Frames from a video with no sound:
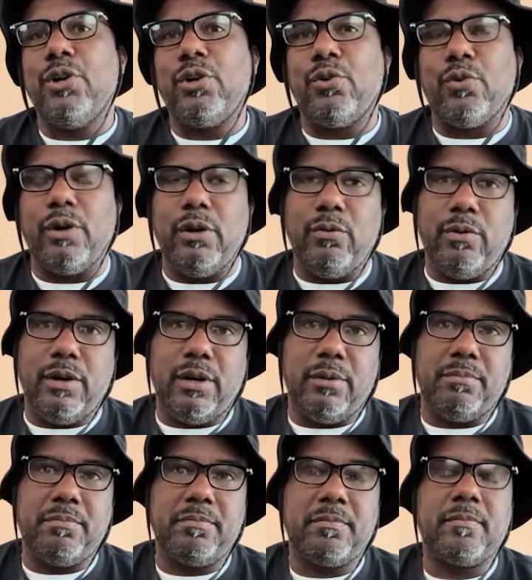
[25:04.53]
agree with them.
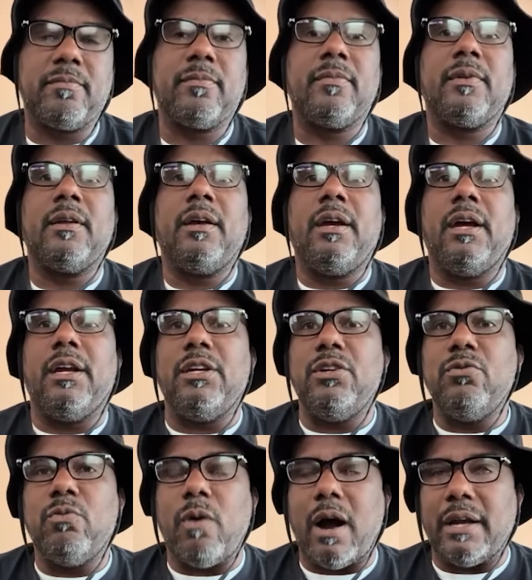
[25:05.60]
And you
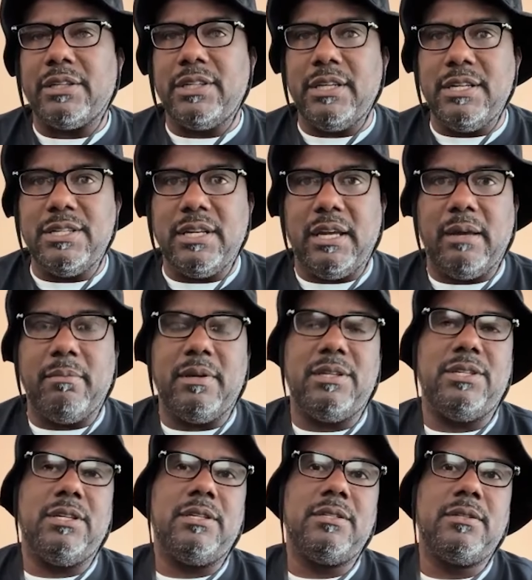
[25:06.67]
watch these
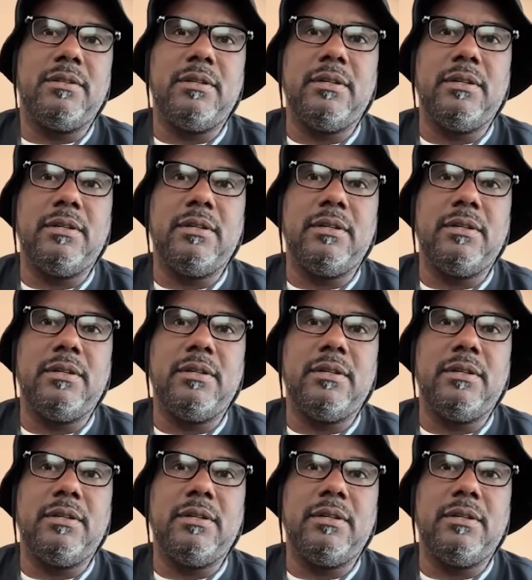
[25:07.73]
images.